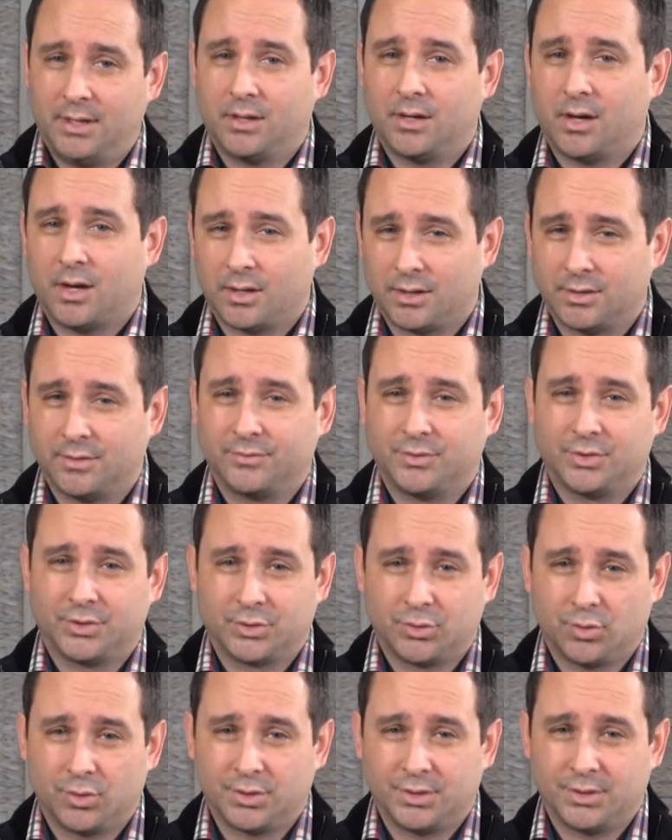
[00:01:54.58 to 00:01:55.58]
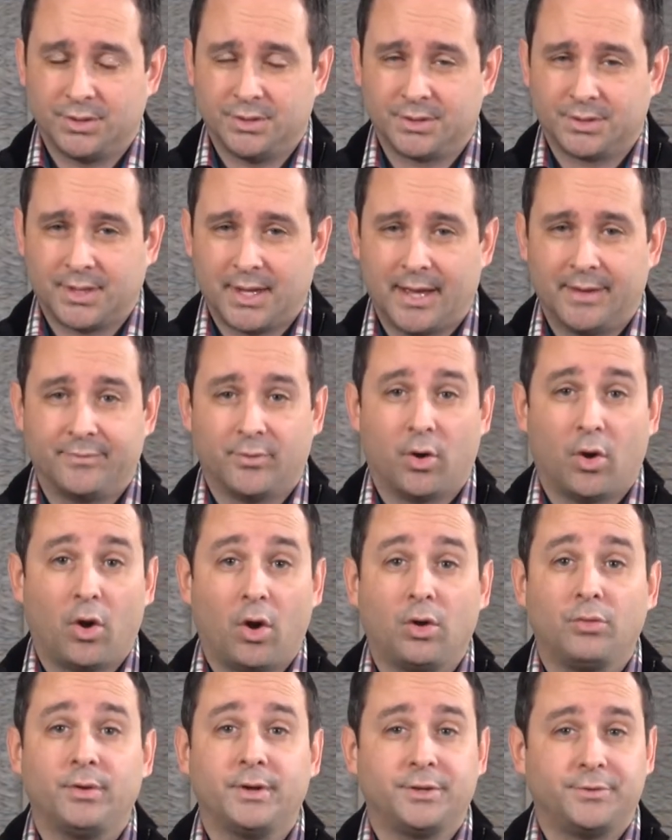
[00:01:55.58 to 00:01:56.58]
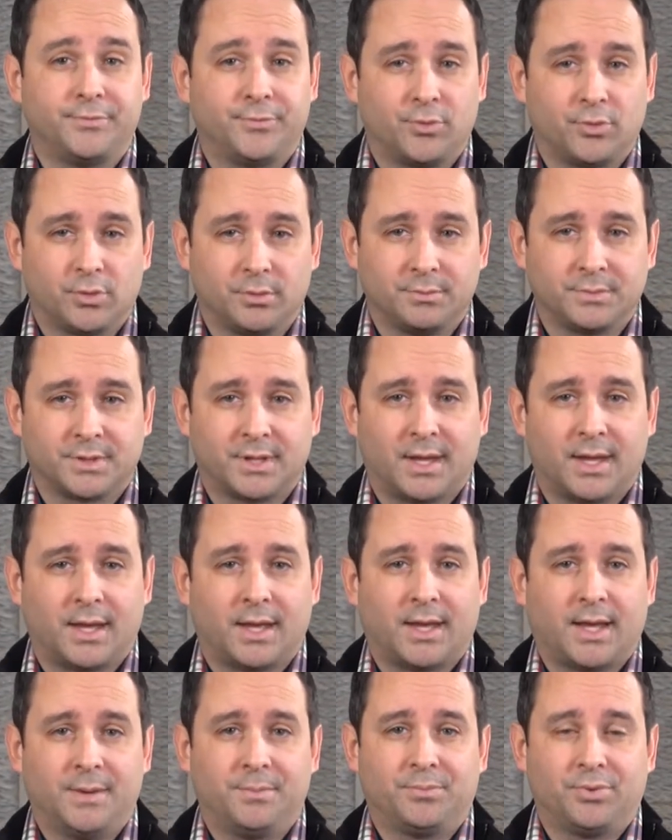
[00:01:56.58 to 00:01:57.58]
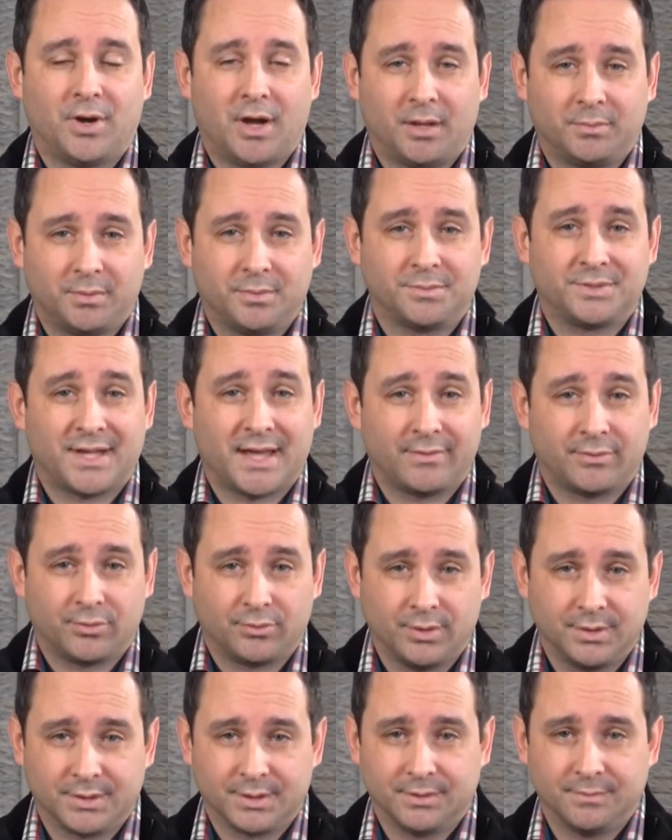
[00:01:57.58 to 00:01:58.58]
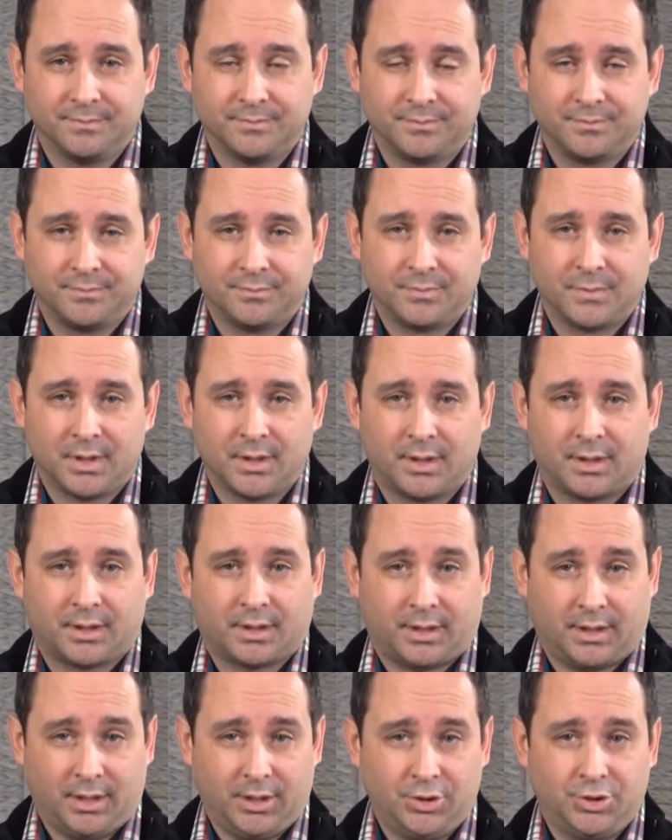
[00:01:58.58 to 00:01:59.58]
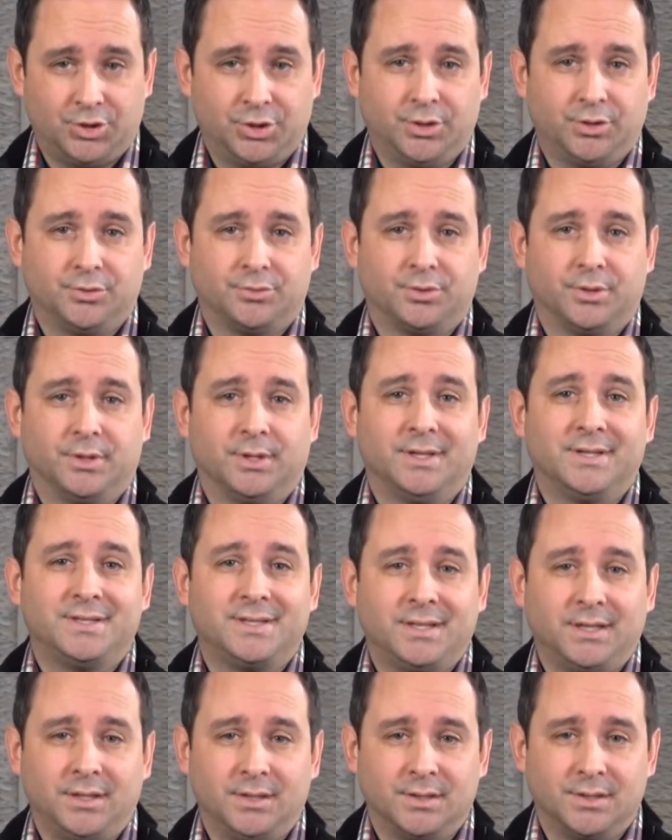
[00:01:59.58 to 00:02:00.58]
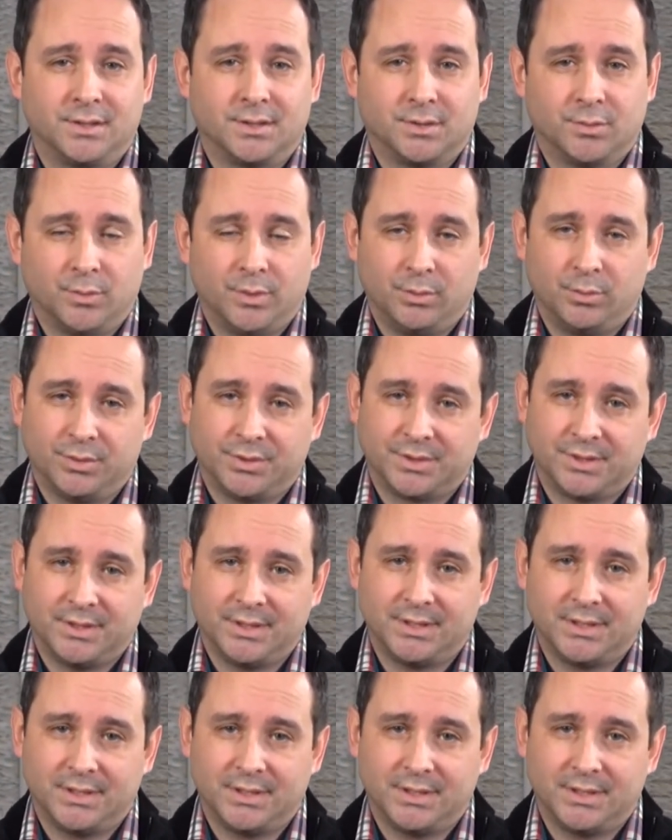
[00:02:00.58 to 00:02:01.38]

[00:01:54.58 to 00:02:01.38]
cognitive distortions have already formed and problems have arisen. In children and teens, we will see